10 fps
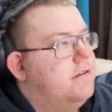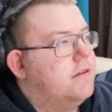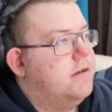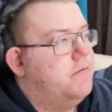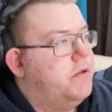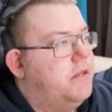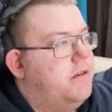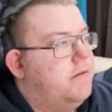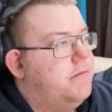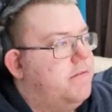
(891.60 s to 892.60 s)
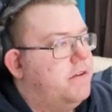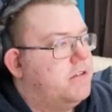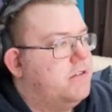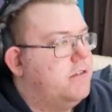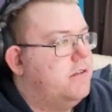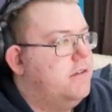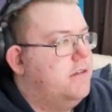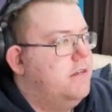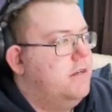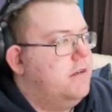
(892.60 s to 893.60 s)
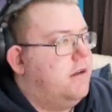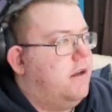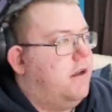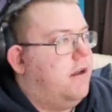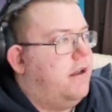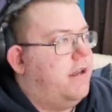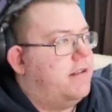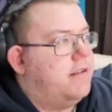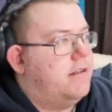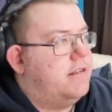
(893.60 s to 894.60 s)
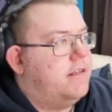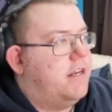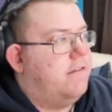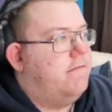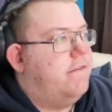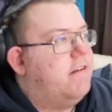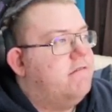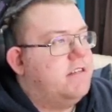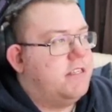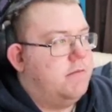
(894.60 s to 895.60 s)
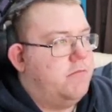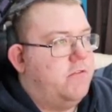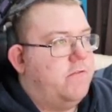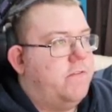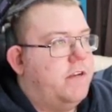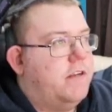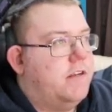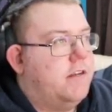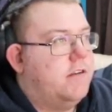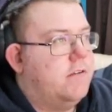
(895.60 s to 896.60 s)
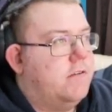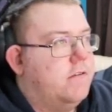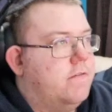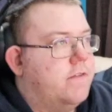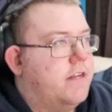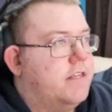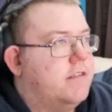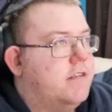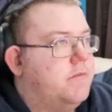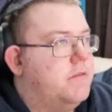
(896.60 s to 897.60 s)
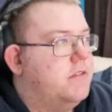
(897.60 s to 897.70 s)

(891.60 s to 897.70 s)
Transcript: company, manufacturer. It is a very simple figure of Kasane